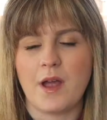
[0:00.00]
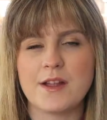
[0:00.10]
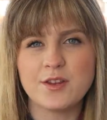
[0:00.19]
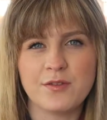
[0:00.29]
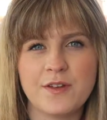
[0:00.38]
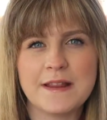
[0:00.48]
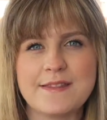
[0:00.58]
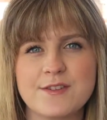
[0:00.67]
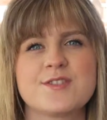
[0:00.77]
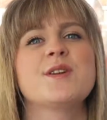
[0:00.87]
I do feel
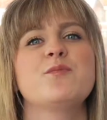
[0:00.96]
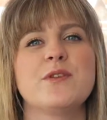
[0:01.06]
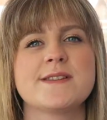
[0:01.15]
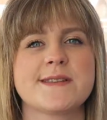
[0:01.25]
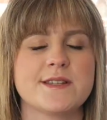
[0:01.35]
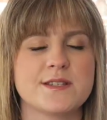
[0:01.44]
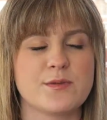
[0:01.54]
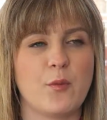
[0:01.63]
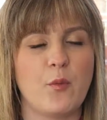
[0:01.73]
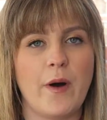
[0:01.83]
like there's some
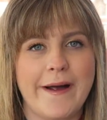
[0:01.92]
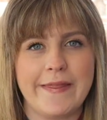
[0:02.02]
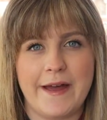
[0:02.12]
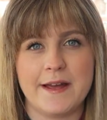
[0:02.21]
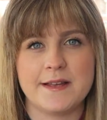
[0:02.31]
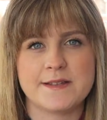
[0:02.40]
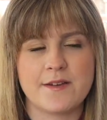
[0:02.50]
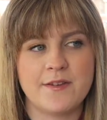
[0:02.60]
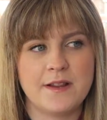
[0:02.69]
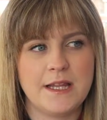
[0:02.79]
reasons why that is.
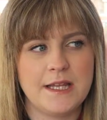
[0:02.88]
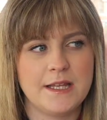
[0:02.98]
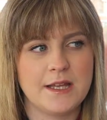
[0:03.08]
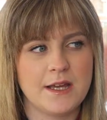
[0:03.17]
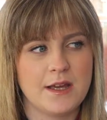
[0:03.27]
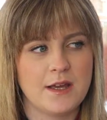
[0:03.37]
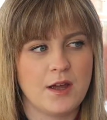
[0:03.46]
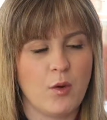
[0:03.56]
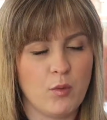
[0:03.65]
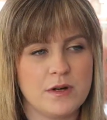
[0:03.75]
I feel like
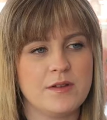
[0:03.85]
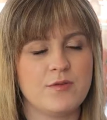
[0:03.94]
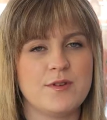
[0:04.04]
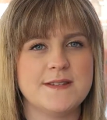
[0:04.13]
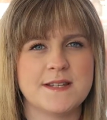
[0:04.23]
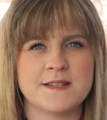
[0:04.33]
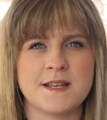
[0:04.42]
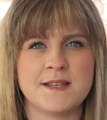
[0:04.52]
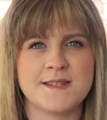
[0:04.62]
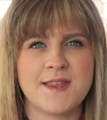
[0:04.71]
one of the reasons
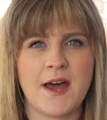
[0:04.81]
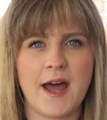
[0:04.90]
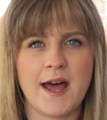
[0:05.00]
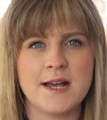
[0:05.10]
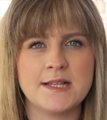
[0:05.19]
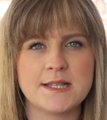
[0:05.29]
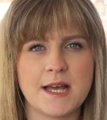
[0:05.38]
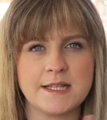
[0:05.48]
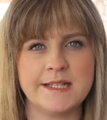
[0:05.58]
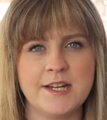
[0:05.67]
is that as
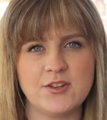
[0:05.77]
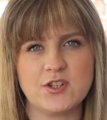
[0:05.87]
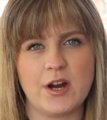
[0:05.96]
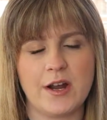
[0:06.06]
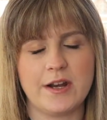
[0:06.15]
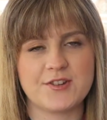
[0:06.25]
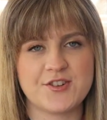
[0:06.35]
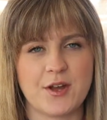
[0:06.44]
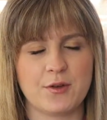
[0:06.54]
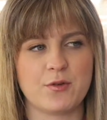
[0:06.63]
a teenager and a
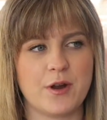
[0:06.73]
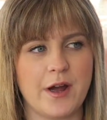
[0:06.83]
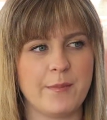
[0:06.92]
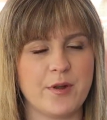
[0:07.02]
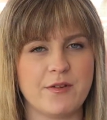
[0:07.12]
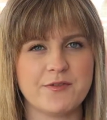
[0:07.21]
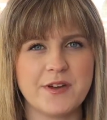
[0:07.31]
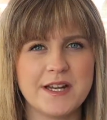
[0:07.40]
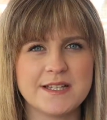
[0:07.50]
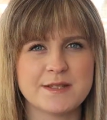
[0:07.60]
child growing up, you have a
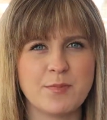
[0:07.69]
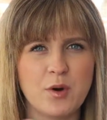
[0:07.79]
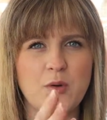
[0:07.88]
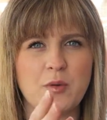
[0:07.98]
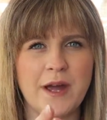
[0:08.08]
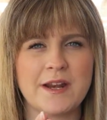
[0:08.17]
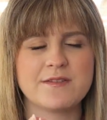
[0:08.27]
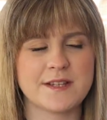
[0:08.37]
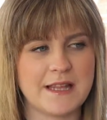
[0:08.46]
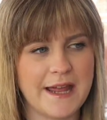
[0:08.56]
very small kind
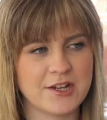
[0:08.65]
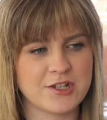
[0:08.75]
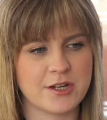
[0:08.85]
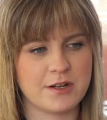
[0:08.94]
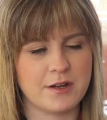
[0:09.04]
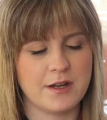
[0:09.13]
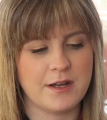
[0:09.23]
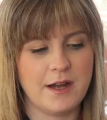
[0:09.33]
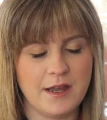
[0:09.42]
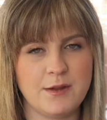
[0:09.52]
of selection
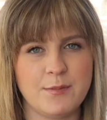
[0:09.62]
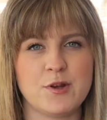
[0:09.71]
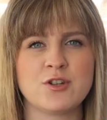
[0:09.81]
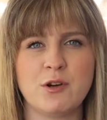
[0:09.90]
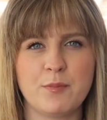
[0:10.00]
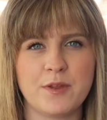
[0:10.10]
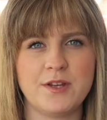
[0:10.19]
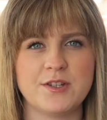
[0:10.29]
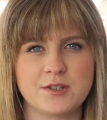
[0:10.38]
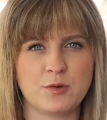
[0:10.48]
in the bookshop
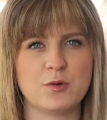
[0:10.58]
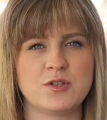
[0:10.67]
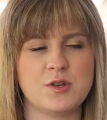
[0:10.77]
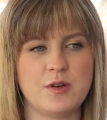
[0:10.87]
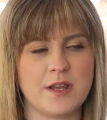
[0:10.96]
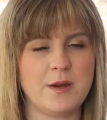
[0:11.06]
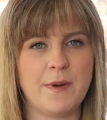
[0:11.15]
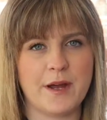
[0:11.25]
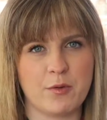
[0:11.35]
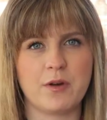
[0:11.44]
that you just go to and
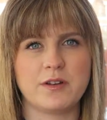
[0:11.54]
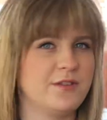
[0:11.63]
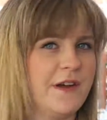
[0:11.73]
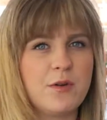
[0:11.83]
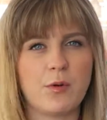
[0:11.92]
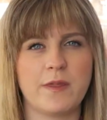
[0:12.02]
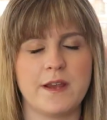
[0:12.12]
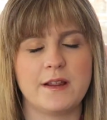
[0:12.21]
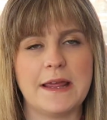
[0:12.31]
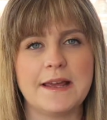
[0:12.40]
you pick one, you find one
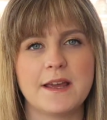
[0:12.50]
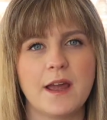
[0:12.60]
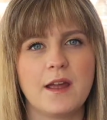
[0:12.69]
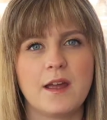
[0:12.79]
that you like.